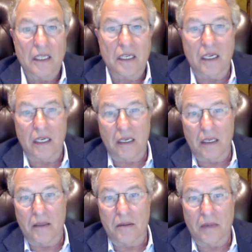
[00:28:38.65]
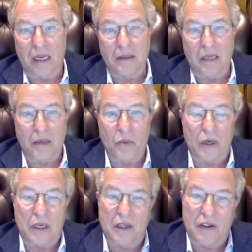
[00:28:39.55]
And
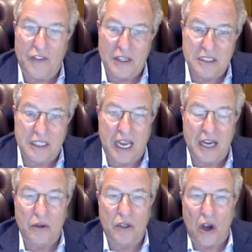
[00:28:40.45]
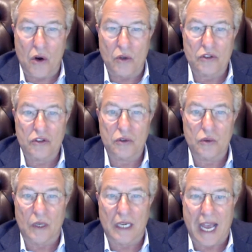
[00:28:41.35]
when an investigator goes
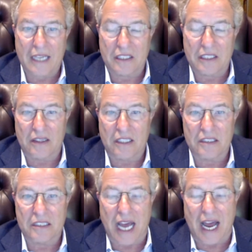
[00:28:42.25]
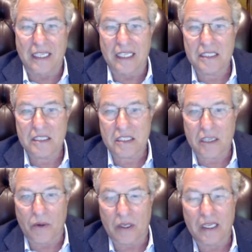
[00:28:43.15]
to an accident that's not
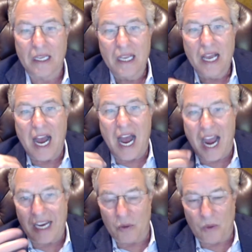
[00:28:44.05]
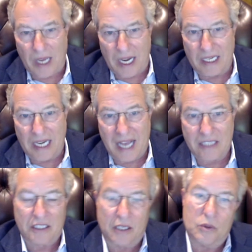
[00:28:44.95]
necessarily a height-related
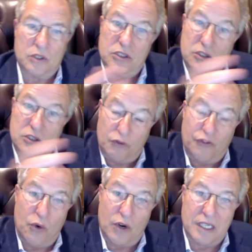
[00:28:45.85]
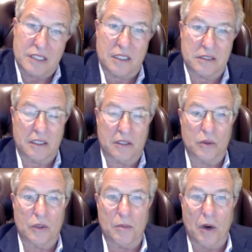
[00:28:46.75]
accident, which is 240, as I'll tell
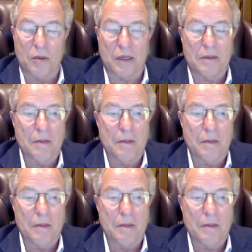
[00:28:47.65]
you in a moment,